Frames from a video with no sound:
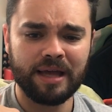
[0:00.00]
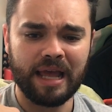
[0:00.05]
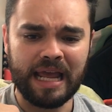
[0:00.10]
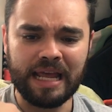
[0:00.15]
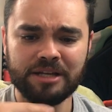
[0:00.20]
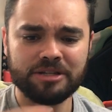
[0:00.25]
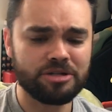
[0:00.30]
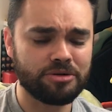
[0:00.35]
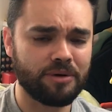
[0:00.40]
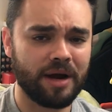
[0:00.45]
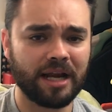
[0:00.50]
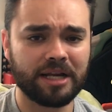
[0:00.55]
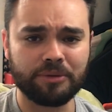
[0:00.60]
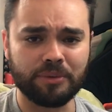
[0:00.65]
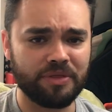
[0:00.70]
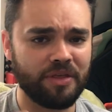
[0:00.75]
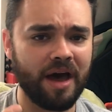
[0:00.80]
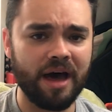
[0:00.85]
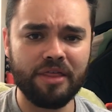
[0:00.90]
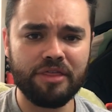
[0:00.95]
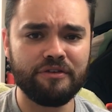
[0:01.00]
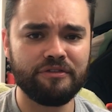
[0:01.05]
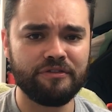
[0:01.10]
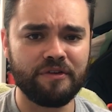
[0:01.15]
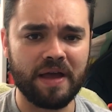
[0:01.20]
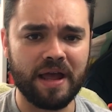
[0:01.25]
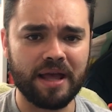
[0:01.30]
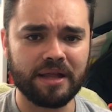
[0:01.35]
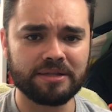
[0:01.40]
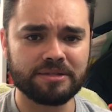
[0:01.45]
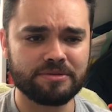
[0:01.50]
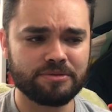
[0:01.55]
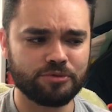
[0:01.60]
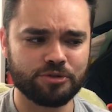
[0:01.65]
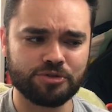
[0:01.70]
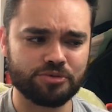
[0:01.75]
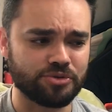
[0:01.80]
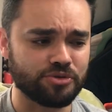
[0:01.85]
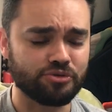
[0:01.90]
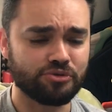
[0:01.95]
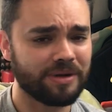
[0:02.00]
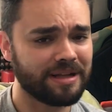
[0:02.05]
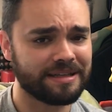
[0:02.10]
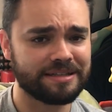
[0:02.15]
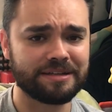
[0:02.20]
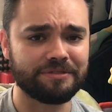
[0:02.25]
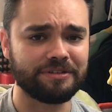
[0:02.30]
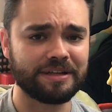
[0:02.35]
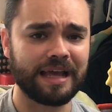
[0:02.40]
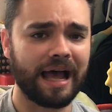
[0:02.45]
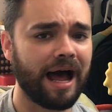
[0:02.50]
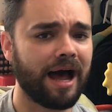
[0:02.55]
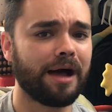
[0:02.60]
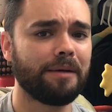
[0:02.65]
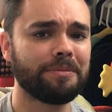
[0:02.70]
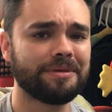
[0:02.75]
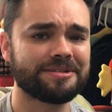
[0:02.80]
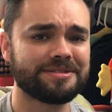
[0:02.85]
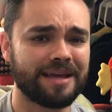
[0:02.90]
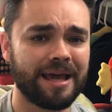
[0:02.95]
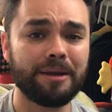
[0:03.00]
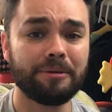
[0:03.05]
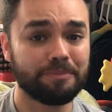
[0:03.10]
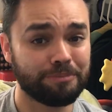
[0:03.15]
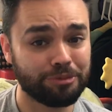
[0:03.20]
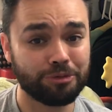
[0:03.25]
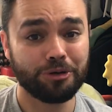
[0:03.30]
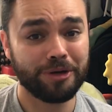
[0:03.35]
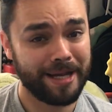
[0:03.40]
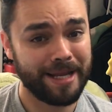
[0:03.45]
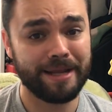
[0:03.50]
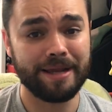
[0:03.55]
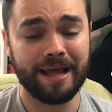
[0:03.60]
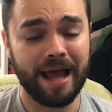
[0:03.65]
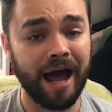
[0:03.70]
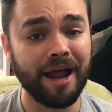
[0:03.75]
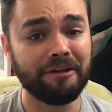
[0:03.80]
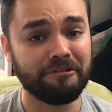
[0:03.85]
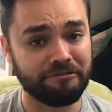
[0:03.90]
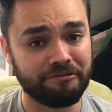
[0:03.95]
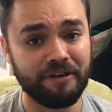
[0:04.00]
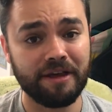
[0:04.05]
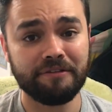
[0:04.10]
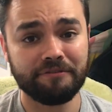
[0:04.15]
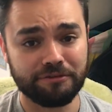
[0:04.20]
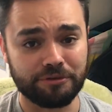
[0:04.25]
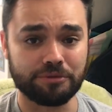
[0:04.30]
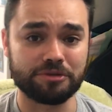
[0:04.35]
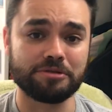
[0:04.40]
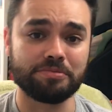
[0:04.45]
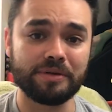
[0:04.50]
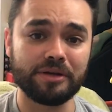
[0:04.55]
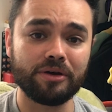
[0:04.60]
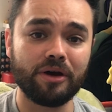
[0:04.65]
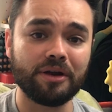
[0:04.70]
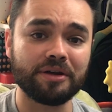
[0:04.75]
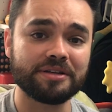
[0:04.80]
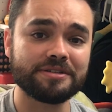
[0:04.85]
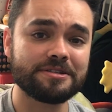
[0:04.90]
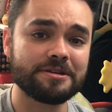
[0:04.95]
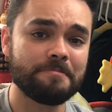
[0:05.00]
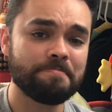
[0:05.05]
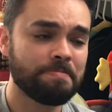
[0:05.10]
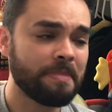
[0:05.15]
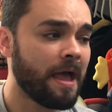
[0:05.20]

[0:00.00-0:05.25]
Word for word: interact with other fans, which was relatively harmless and pretty uneventful, to be honest,